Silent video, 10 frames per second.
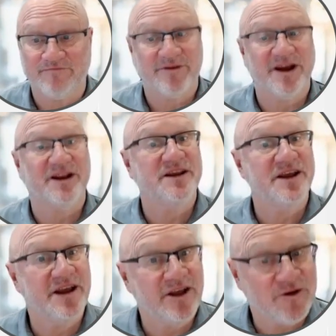get an
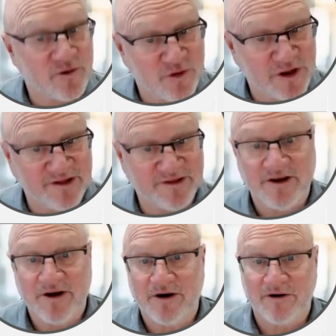increase
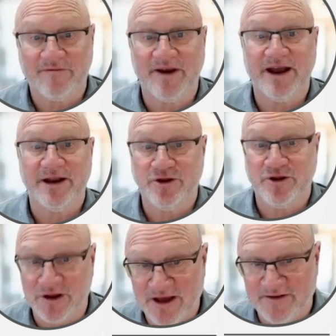of
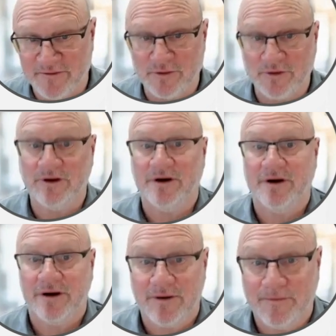energy level,
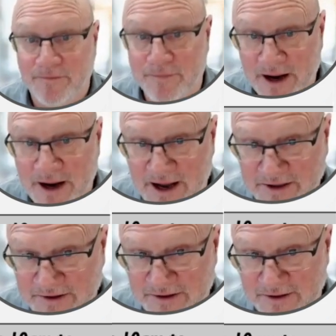
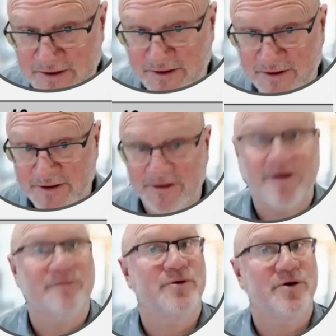but
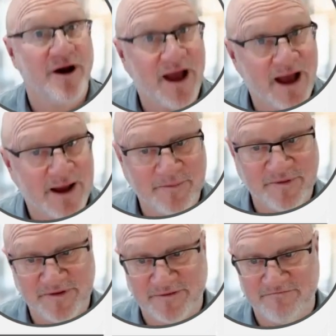
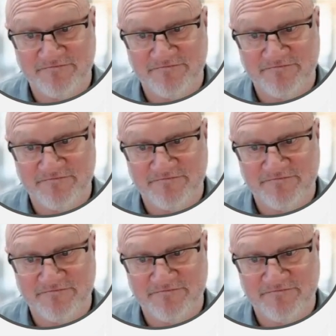perhaps